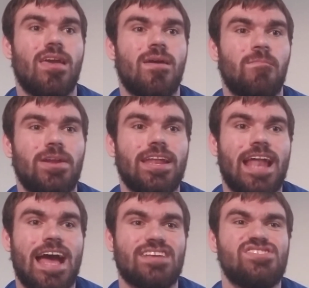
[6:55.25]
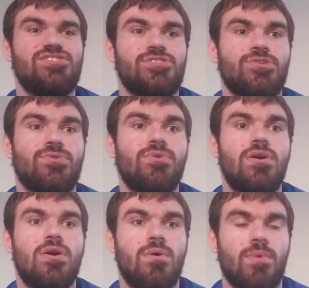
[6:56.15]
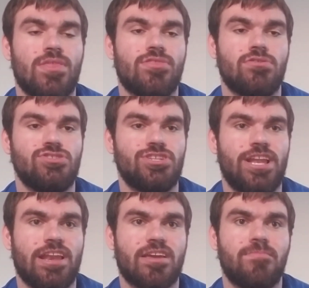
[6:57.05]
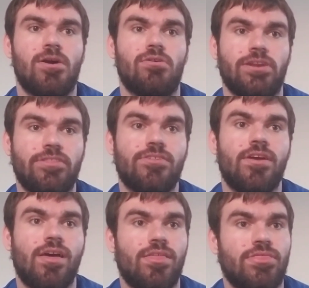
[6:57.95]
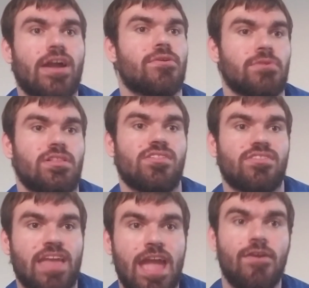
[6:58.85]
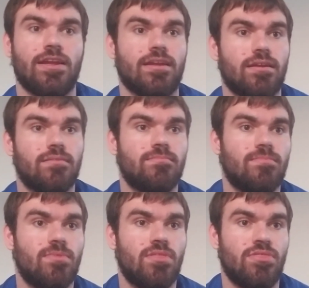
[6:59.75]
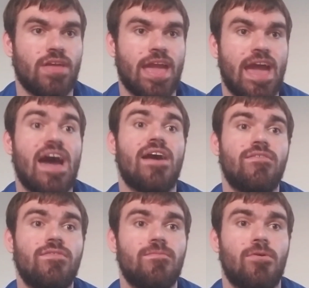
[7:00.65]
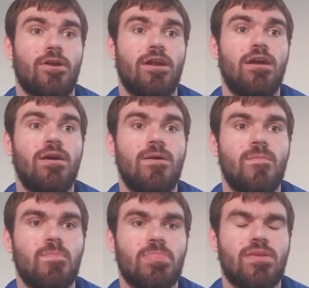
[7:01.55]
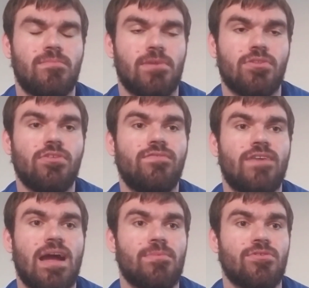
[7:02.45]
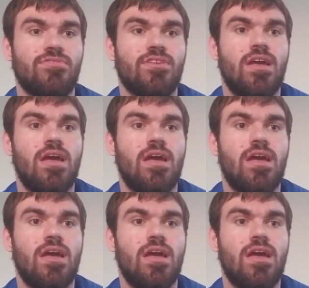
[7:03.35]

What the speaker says: But it has to do with the genetic components that gorillas carry. They have more muscle fibers,